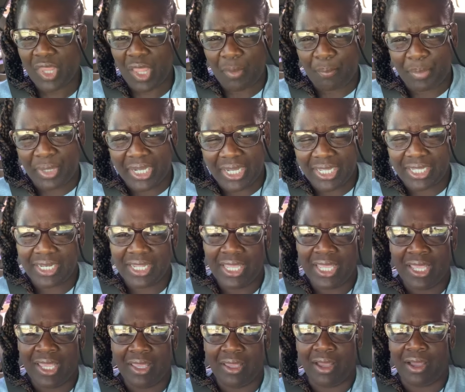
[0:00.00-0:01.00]
But
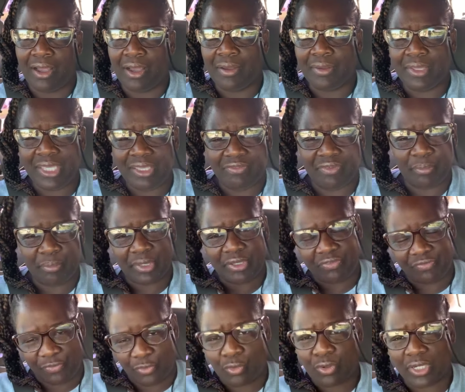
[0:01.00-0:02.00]
even
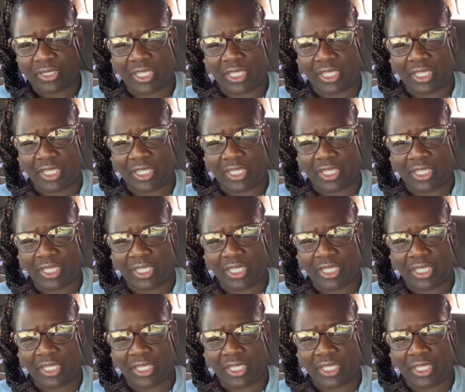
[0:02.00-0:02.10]
before